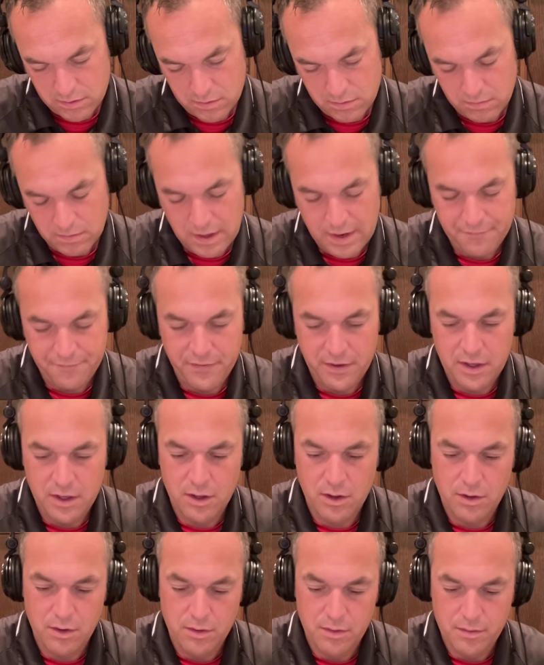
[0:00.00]

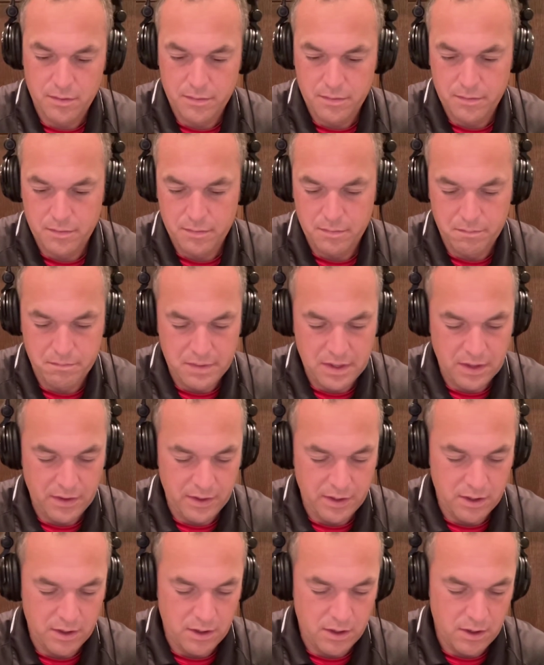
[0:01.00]
Raphael
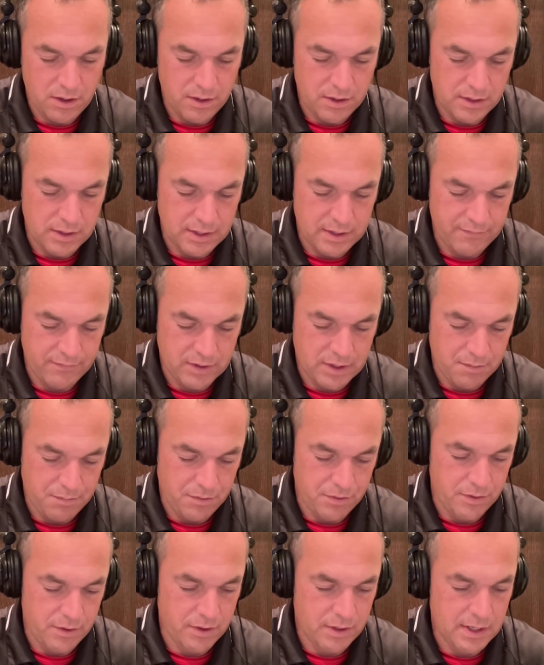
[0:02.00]
Belliard, and I have a couple
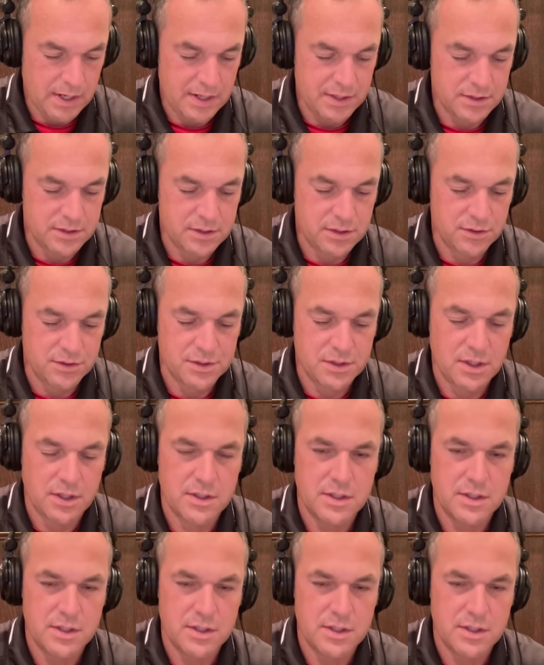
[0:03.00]
that are kind of still stuck